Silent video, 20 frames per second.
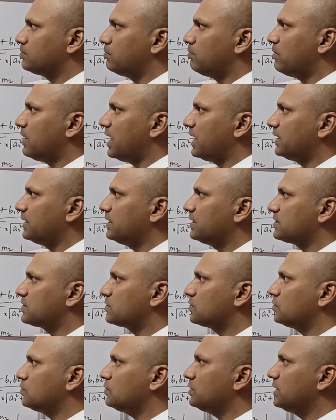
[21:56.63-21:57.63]

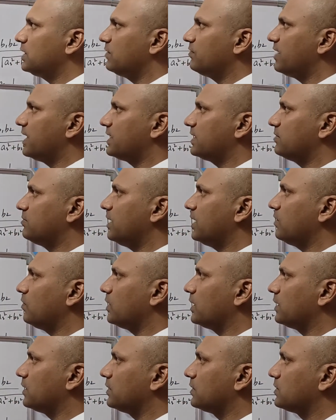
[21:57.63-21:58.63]
-2 divided by
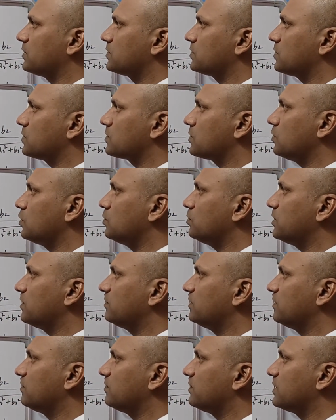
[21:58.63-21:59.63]
1, so slope
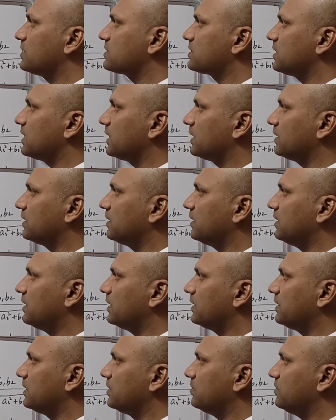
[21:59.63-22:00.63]
of the first line,
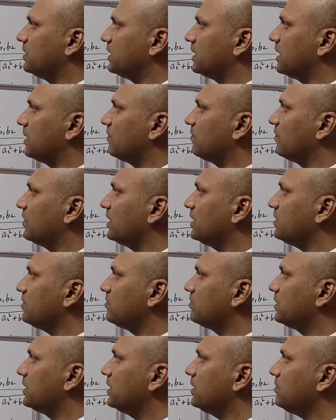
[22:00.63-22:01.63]
let it be
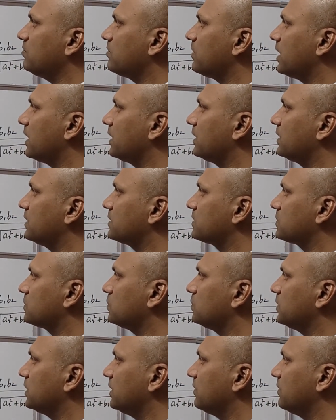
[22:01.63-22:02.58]
m1 be -2